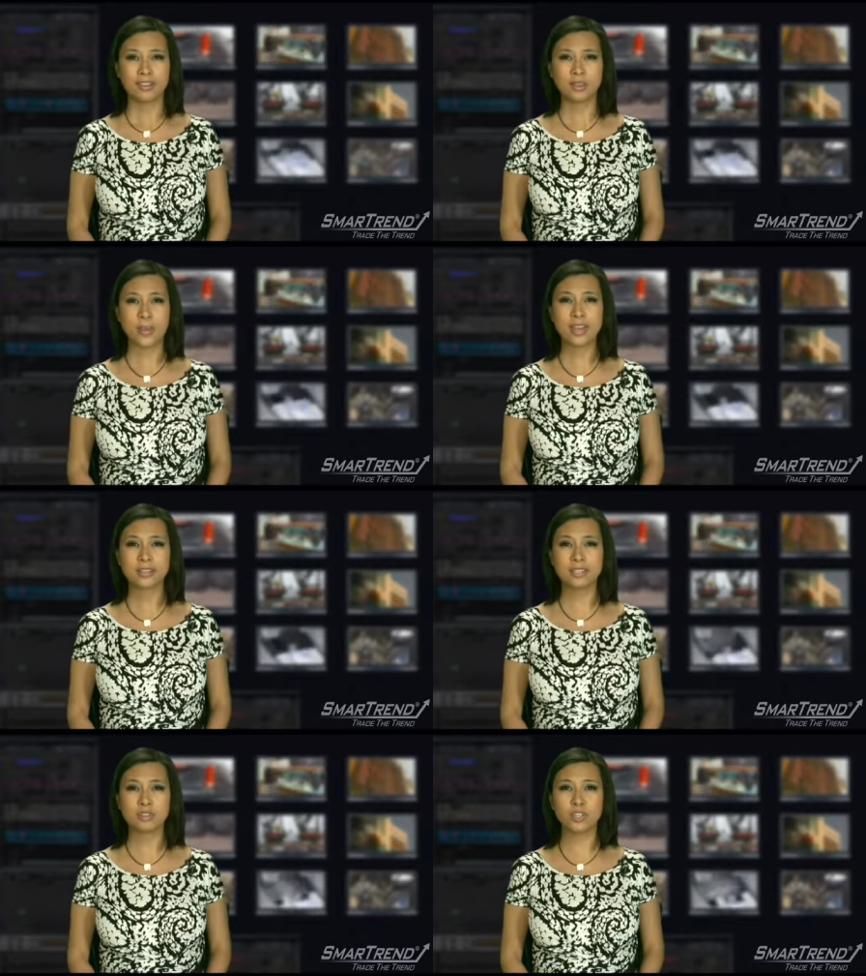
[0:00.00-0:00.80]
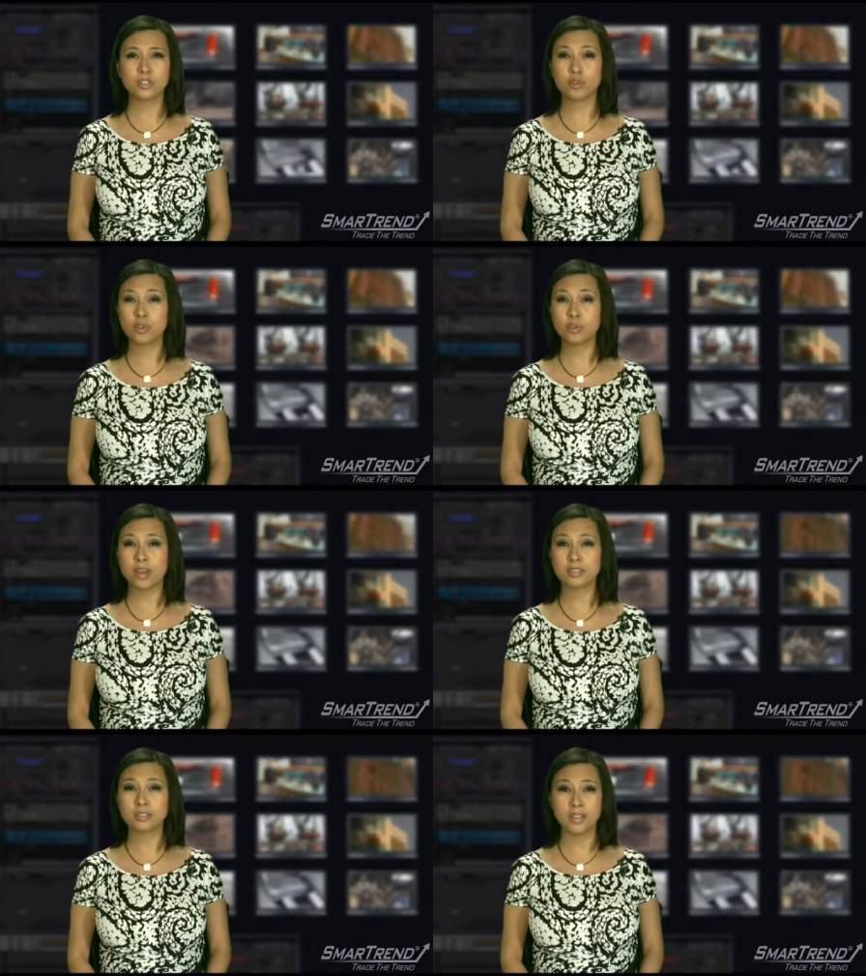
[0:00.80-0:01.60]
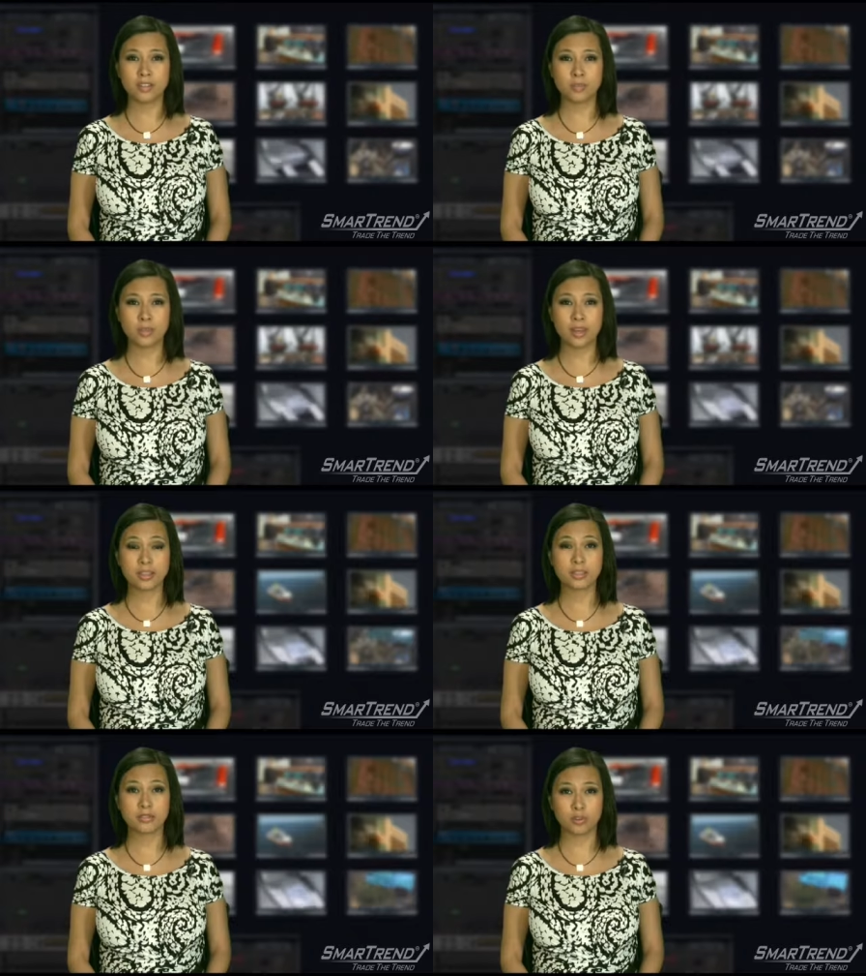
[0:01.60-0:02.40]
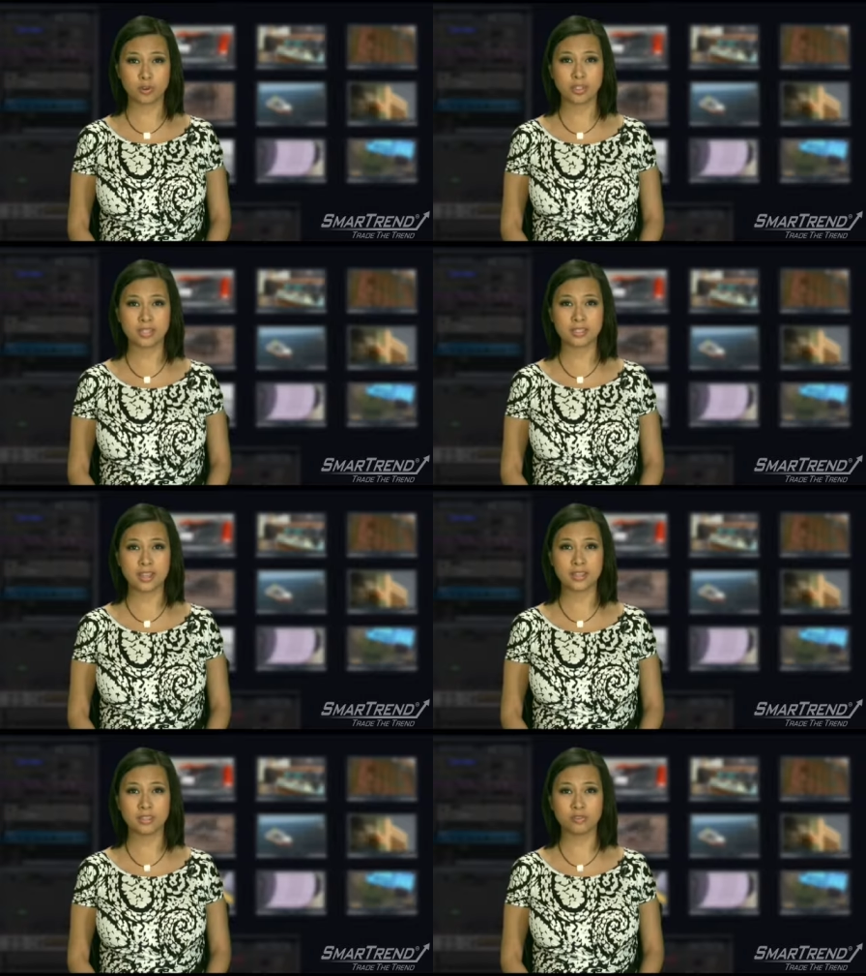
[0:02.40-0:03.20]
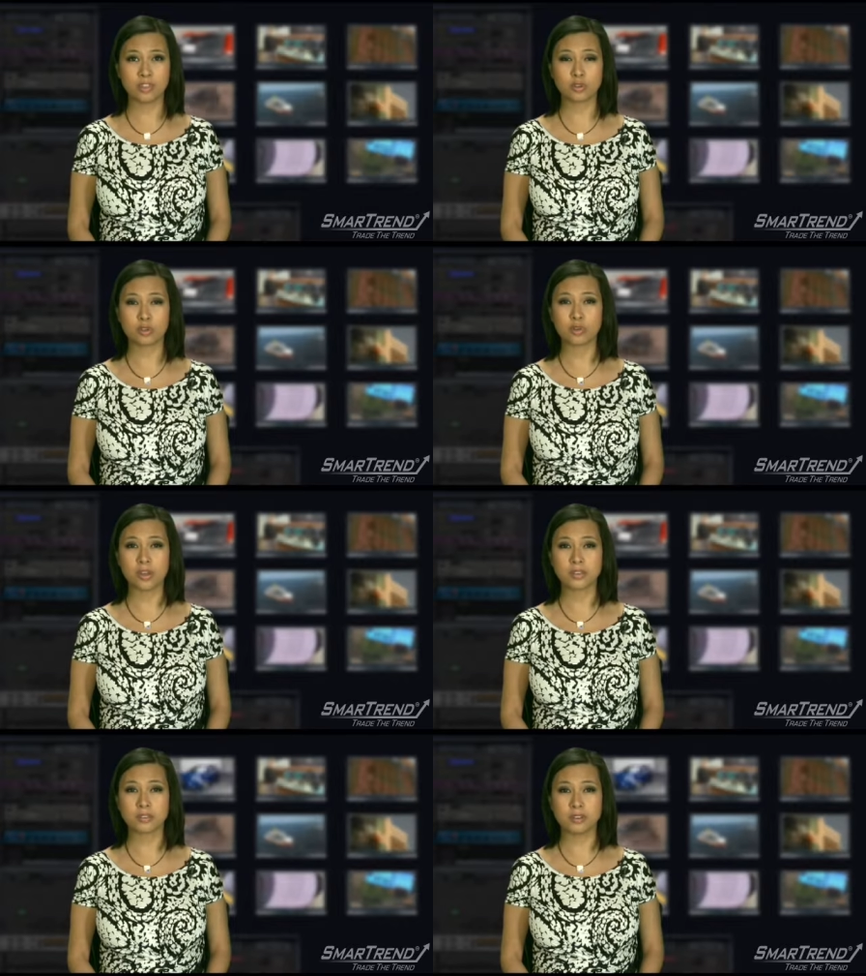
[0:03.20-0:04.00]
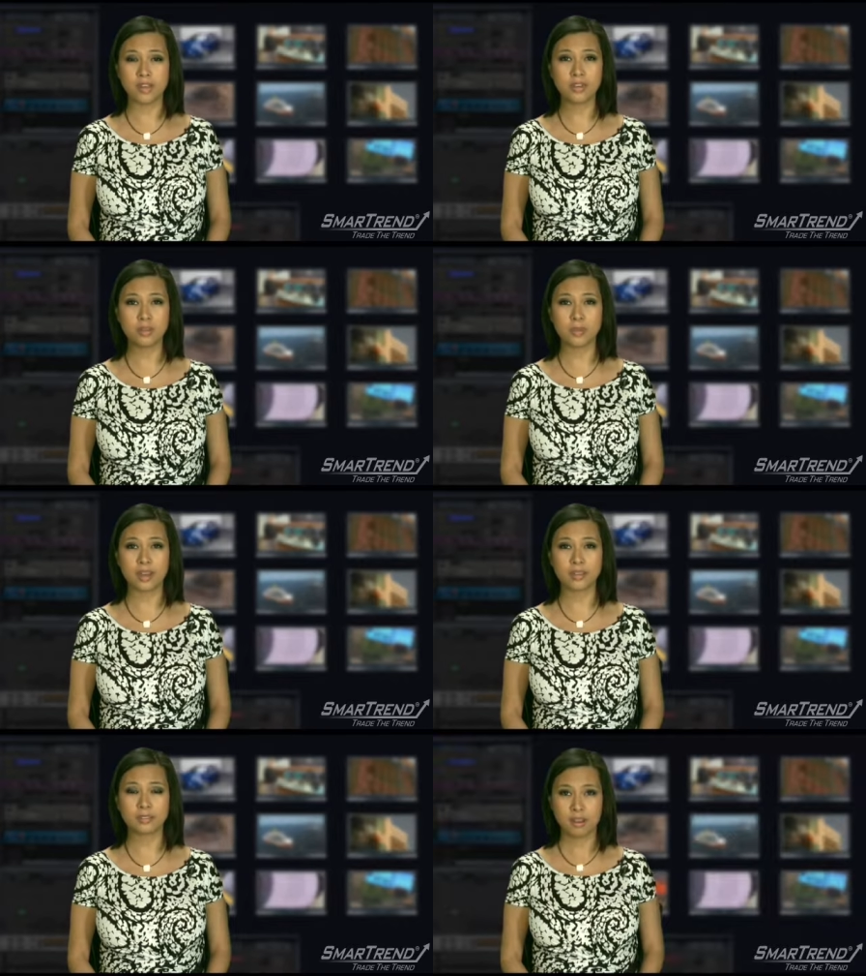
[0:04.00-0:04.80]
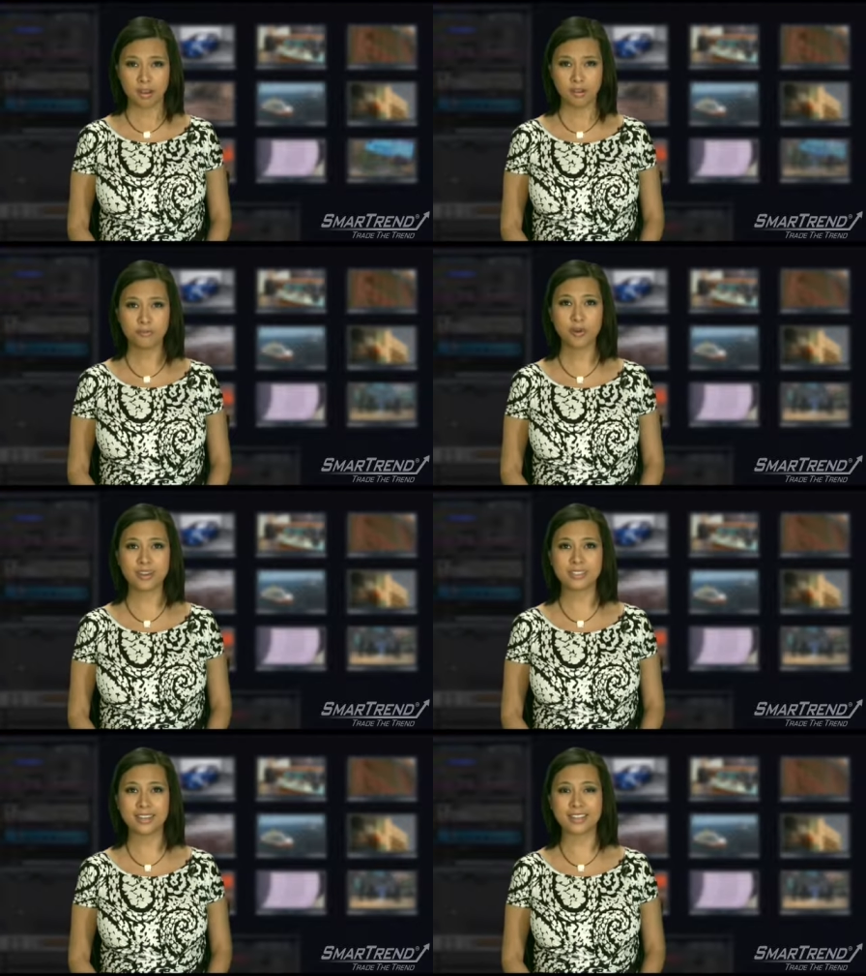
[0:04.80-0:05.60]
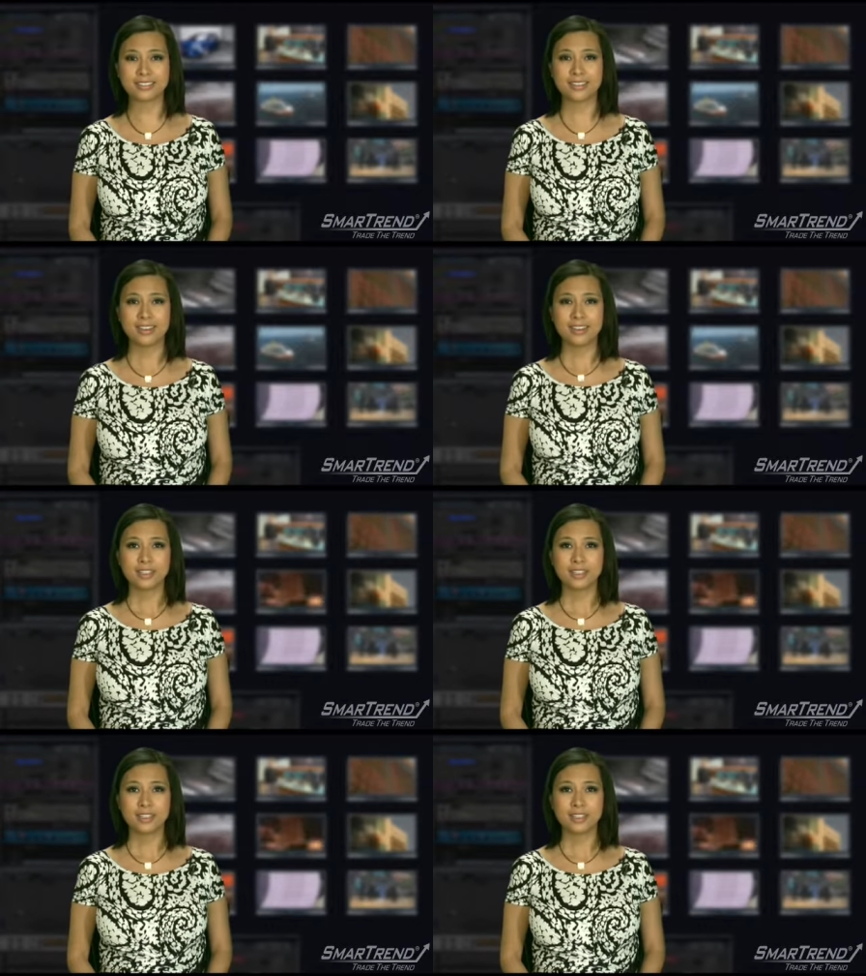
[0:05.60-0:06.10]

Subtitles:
The bank sees fiscal 2010 EPS of 13 cents and fiscal 2011 EPS of 40 cents.